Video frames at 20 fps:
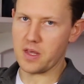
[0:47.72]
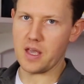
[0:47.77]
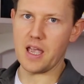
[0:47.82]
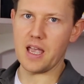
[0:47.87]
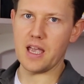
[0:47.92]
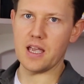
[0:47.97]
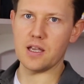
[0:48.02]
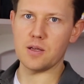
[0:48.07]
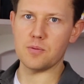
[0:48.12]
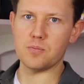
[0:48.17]
the
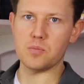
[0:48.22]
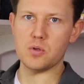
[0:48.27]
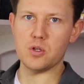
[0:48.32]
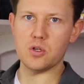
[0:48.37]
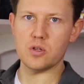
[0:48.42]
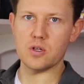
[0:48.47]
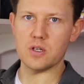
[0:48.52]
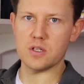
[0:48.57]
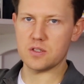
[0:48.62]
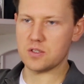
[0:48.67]
air
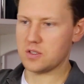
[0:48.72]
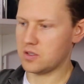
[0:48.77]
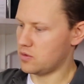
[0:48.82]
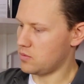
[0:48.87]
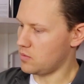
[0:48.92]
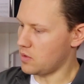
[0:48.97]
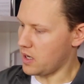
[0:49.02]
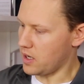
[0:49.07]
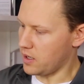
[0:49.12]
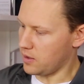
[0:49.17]
unit
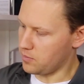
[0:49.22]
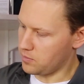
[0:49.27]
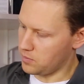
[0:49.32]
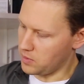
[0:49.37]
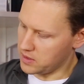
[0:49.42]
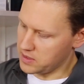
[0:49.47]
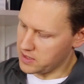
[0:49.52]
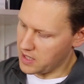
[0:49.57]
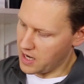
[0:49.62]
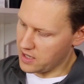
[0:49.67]

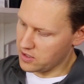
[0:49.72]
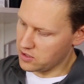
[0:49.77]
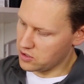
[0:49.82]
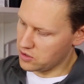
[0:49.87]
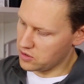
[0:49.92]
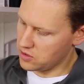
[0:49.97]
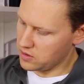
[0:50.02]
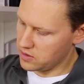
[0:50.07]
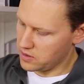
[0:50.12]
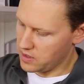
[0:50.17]

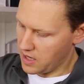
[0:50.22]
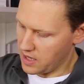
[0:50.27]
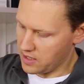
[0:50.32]
attached,